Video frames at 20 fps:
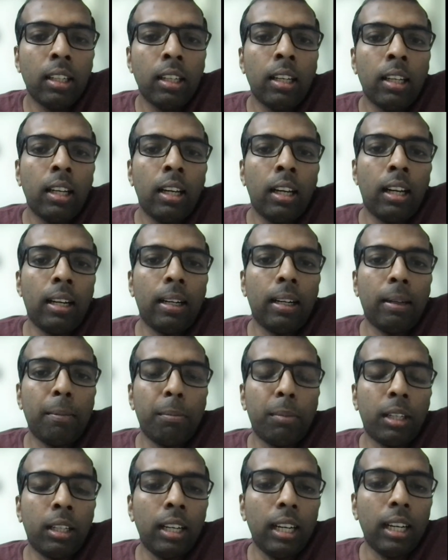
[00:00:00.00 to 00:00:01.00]

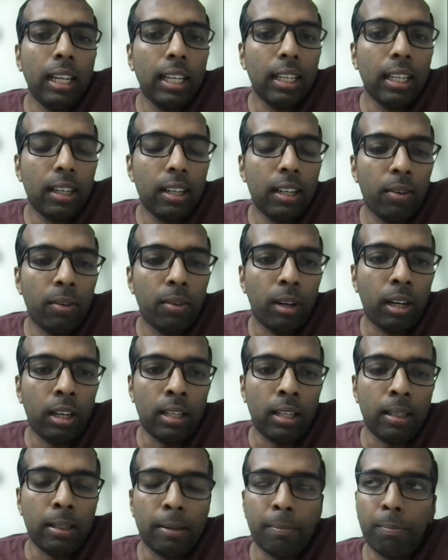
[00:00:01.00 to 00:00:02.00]
earlier,
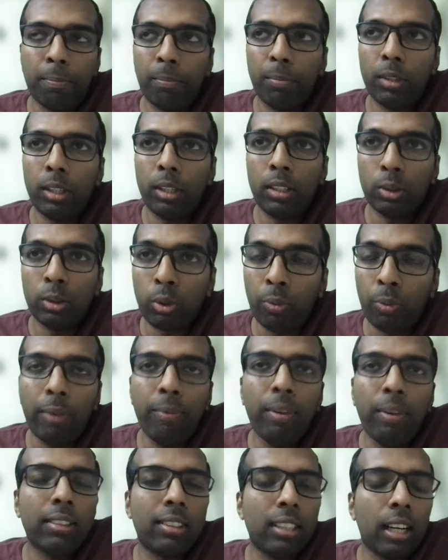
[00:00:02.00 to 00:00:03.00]
so when we
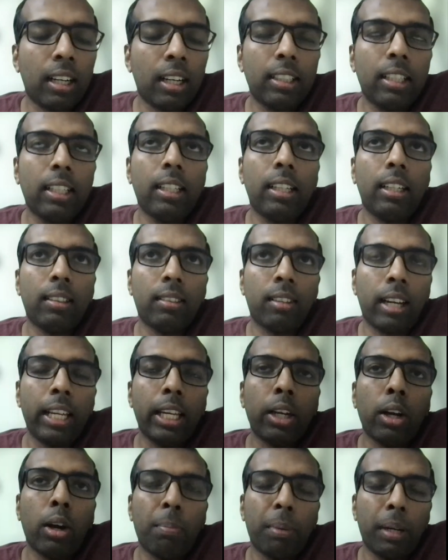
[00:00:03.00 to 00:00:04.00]
started training
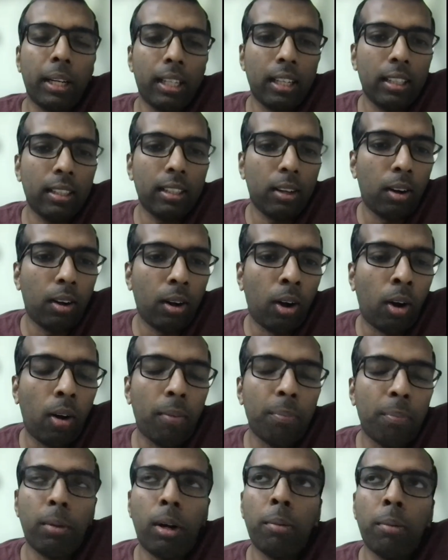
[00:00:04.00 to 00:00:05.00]
operator,
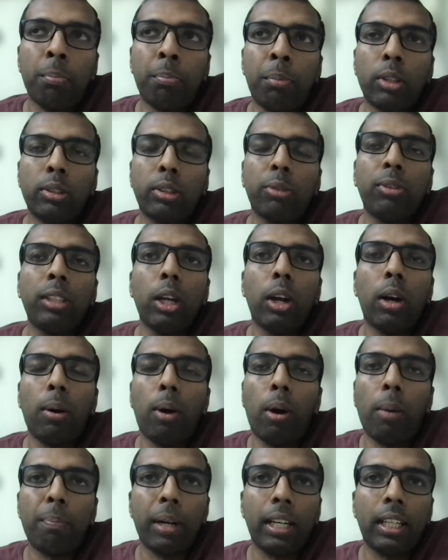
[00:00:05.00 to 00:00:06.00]
most of the
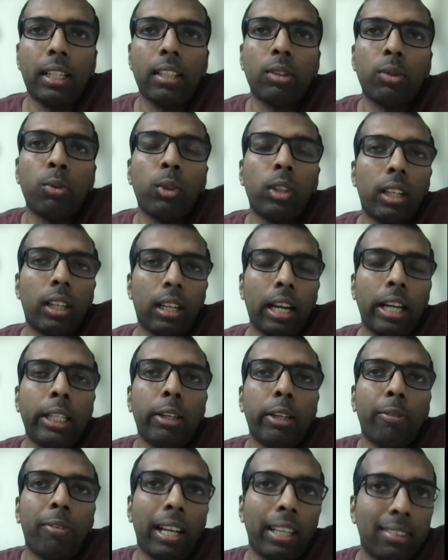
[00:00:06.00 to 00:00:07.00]
operators were kind of
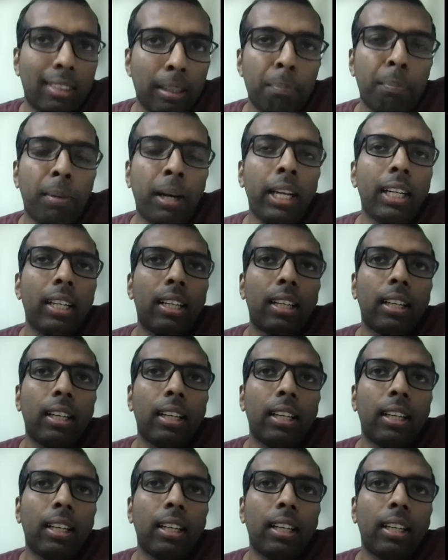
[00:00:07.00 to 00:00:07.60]
like separate.